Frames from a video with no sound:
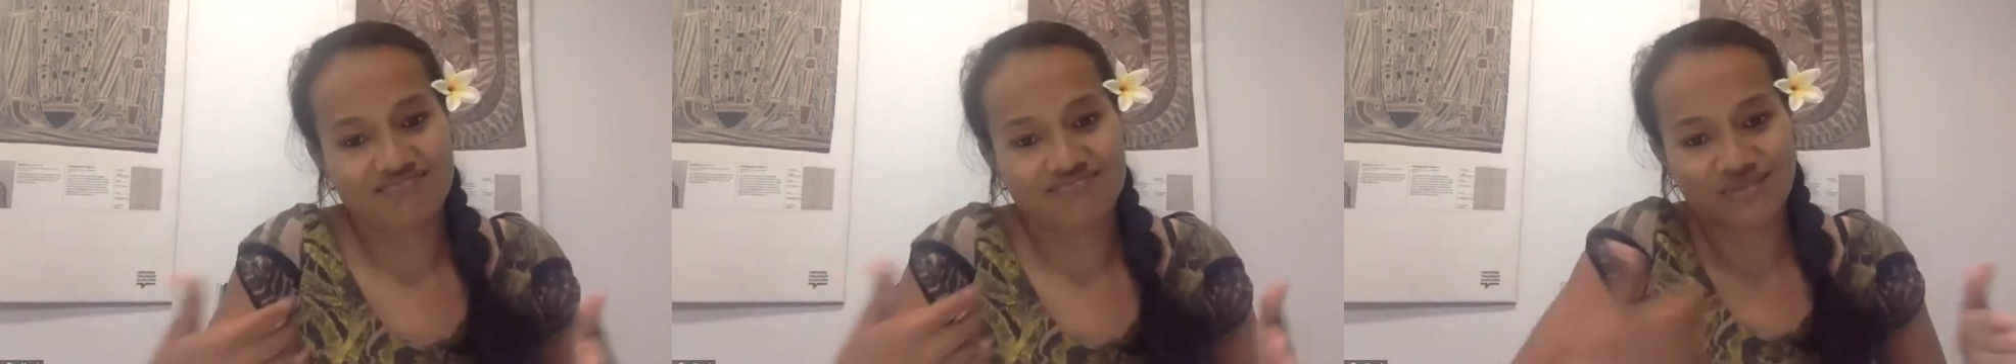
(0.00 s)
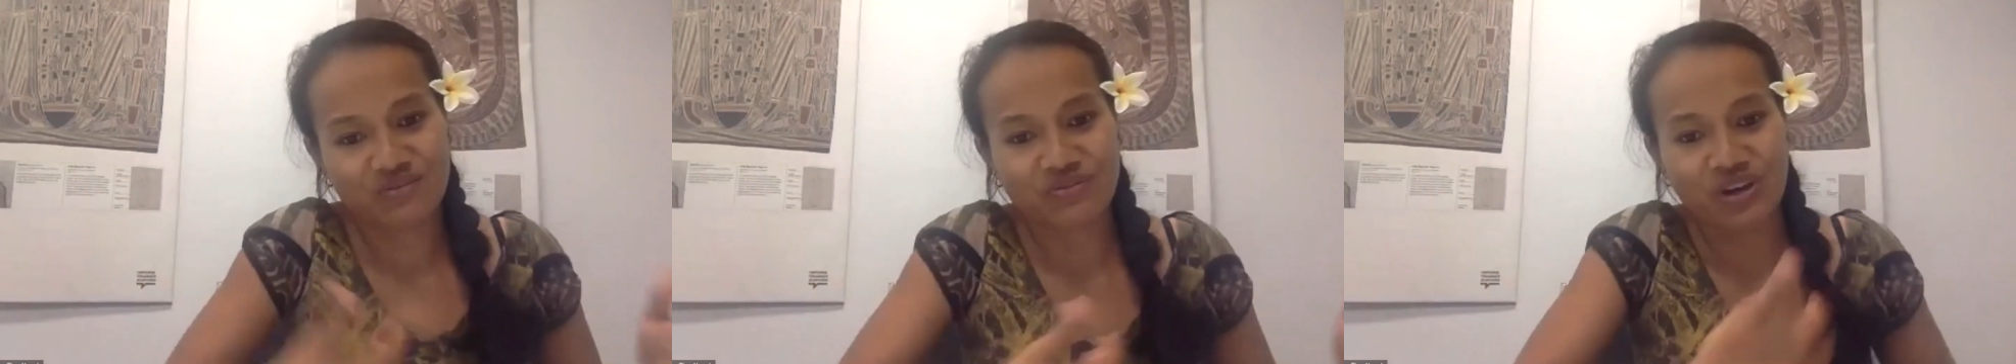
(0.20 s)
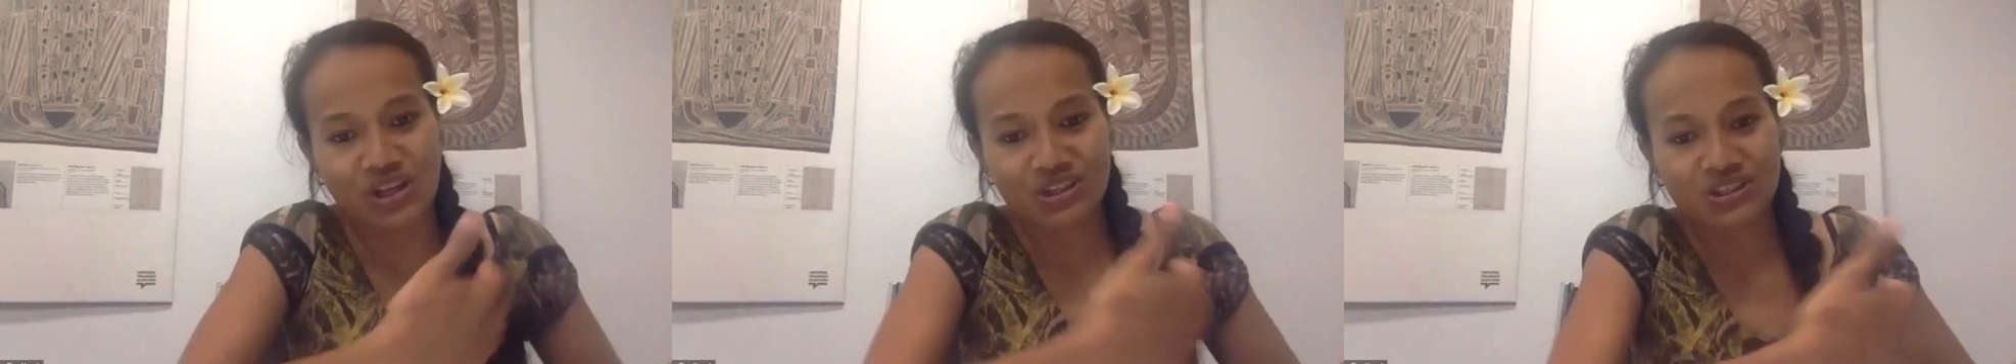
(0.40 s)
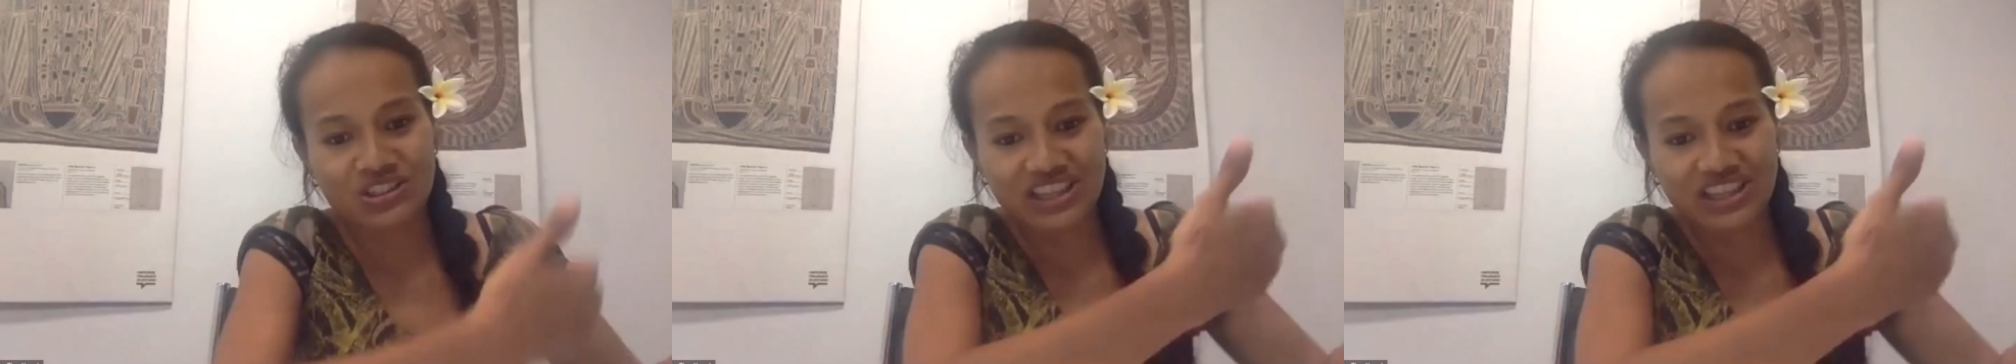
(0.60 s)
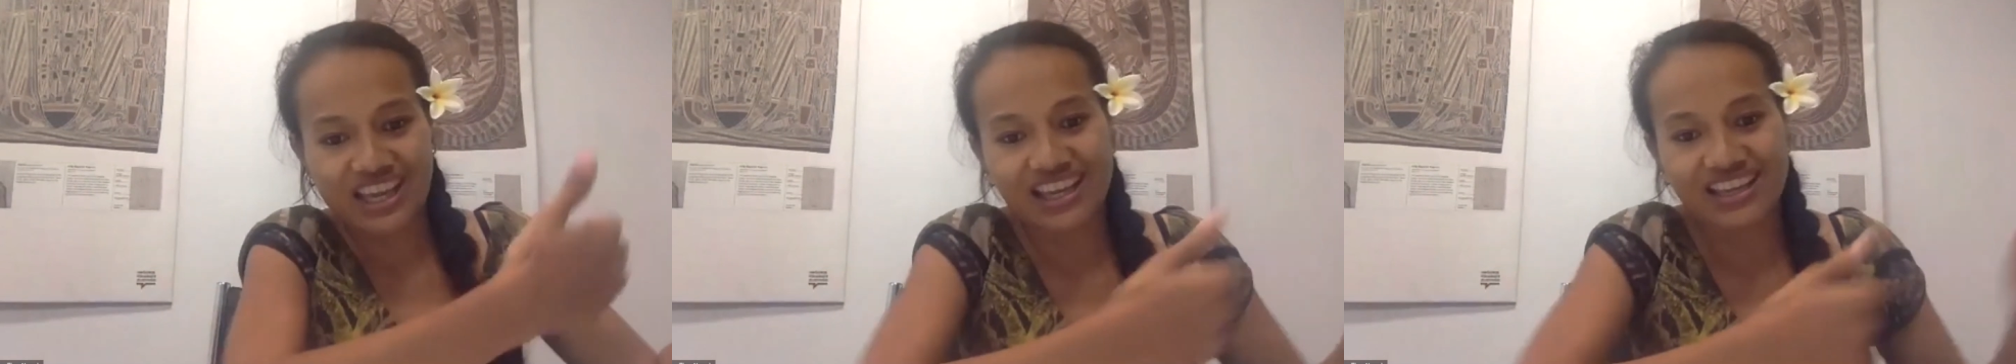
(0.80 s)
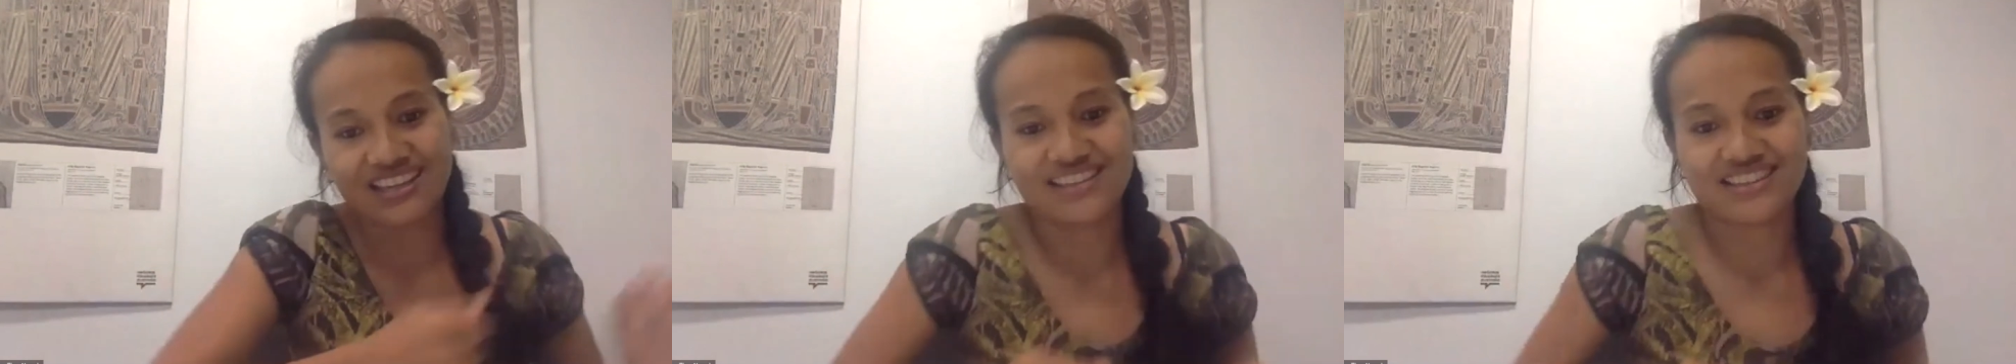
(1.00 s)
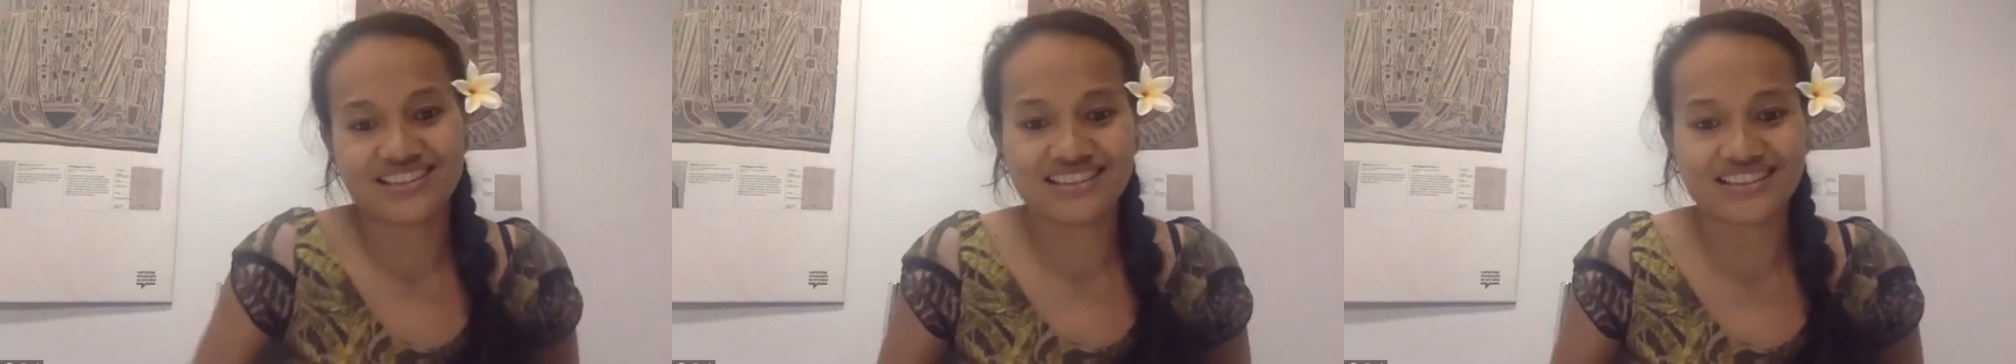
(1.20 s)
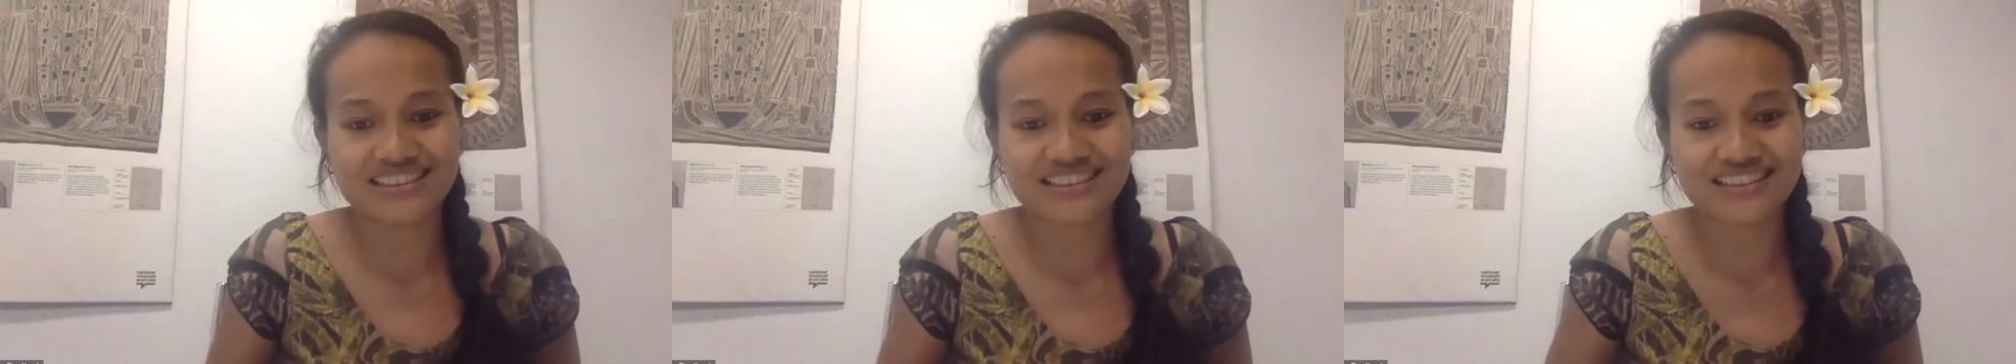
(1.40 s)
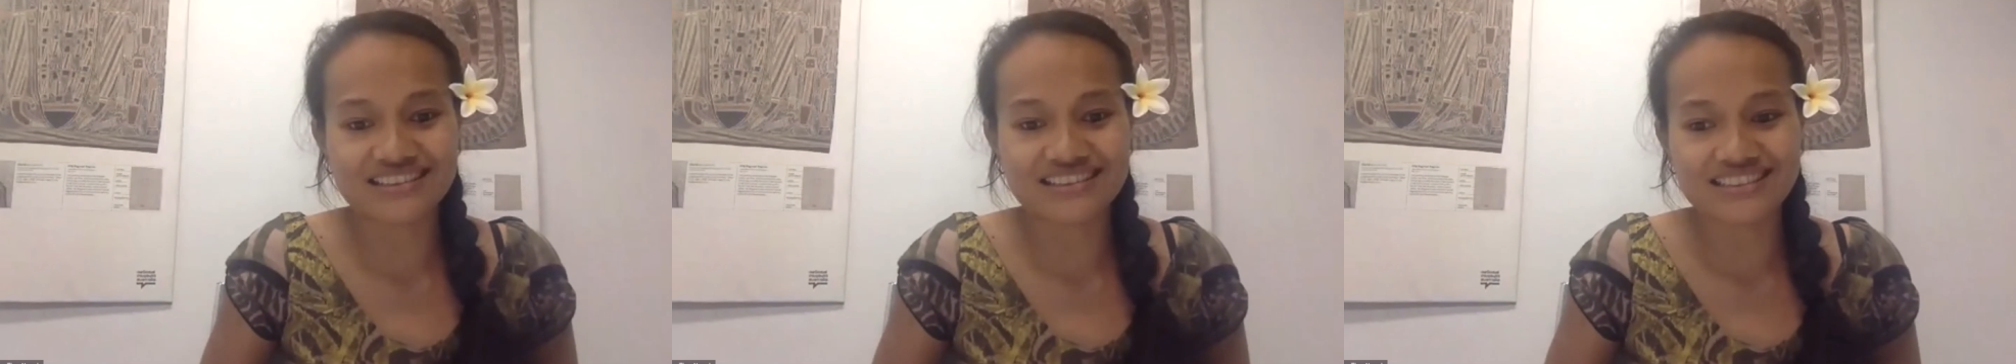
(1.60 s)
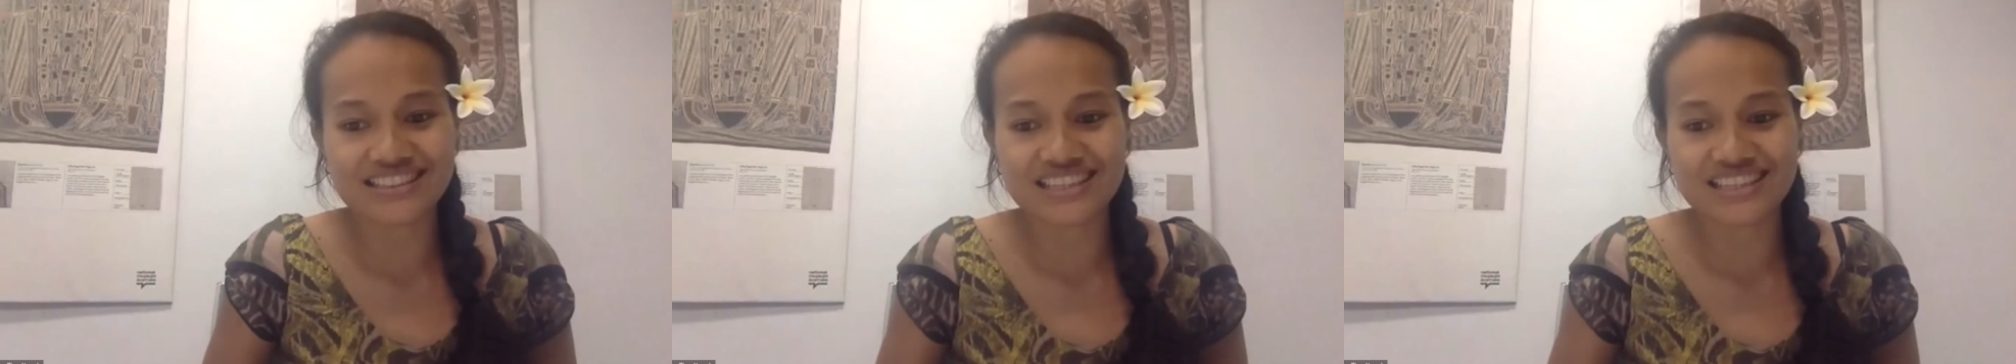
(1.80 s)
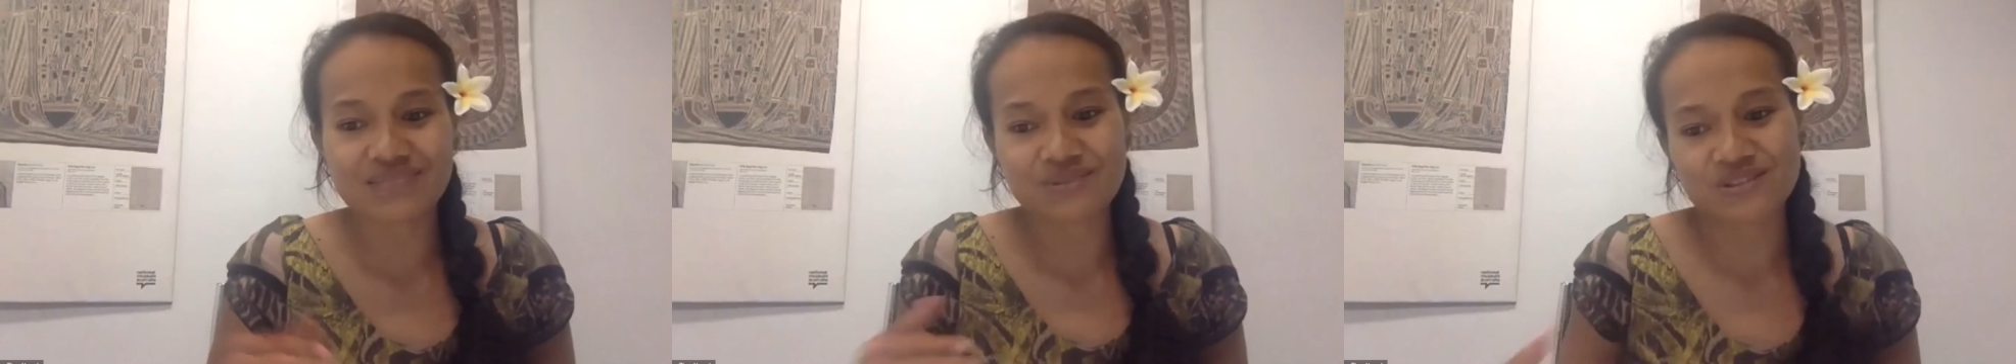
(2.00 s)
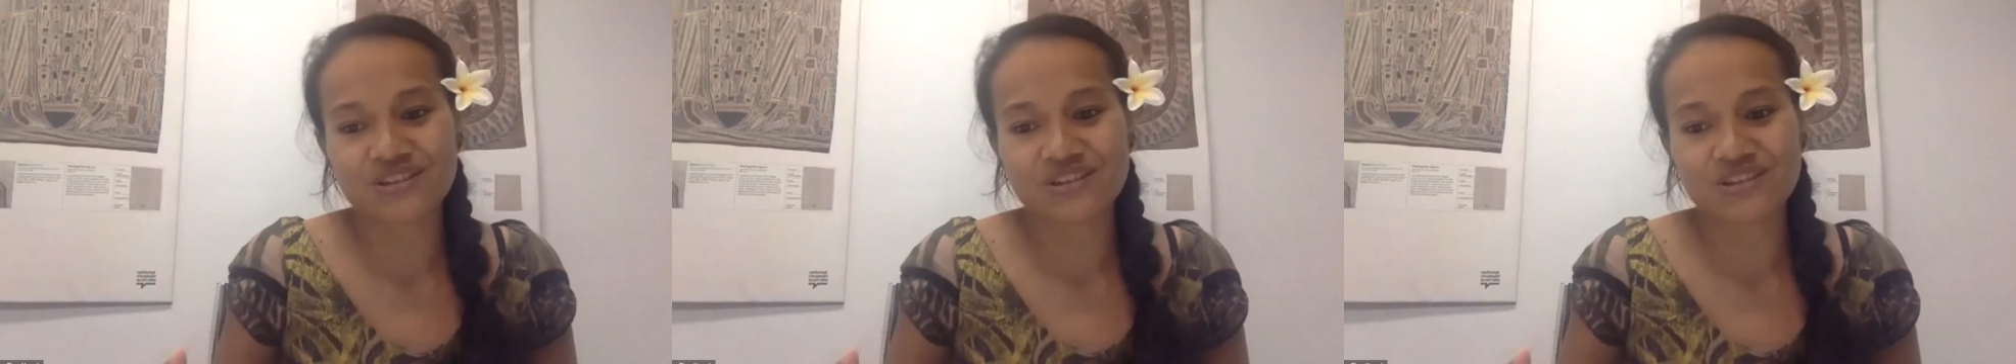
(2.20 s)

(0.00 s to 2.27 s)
follow that, you know, steps.